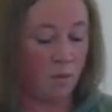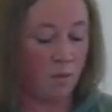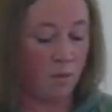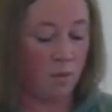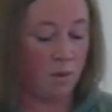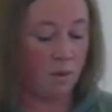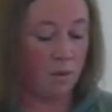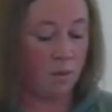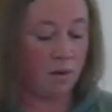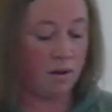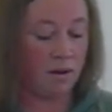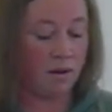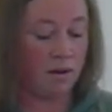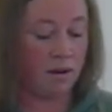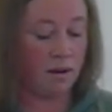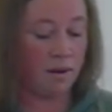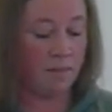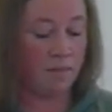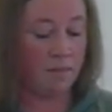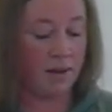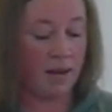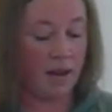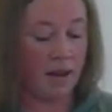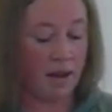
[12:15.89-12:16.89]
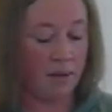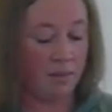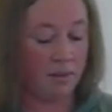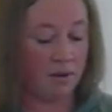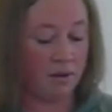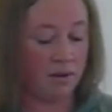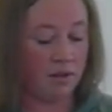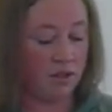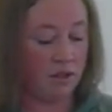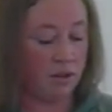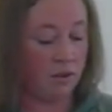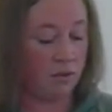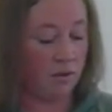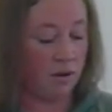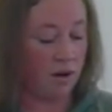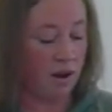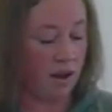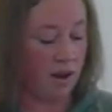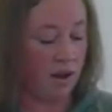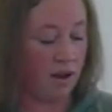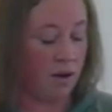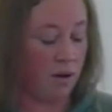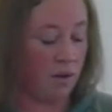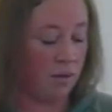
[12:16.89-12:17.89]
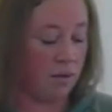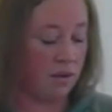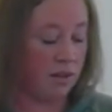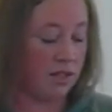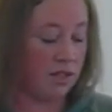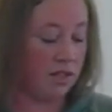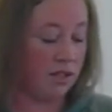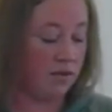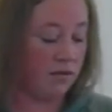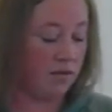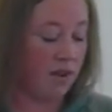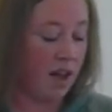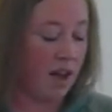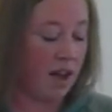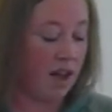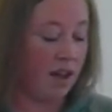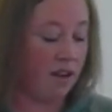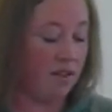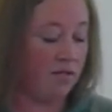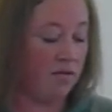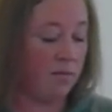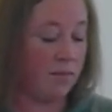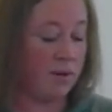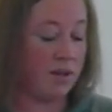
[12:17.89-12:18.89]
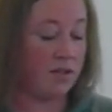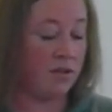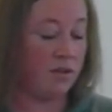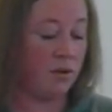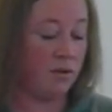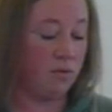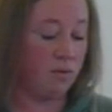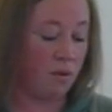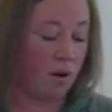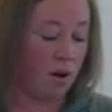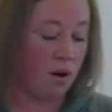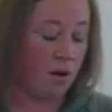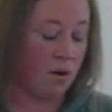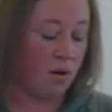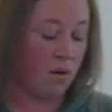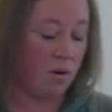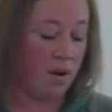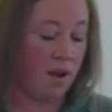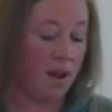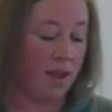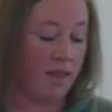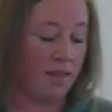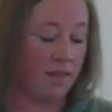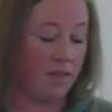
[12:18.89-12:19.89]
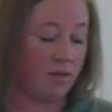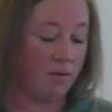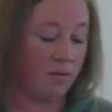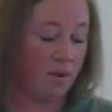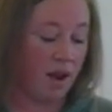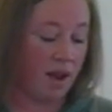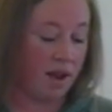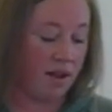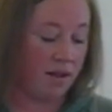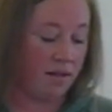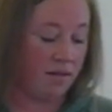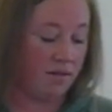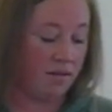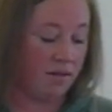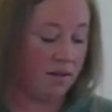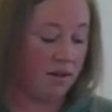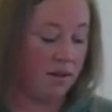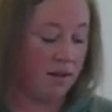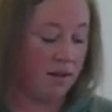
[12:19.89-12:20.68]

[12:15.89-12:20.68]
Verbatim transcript: we will be able to not only survive, but to grow and thrive.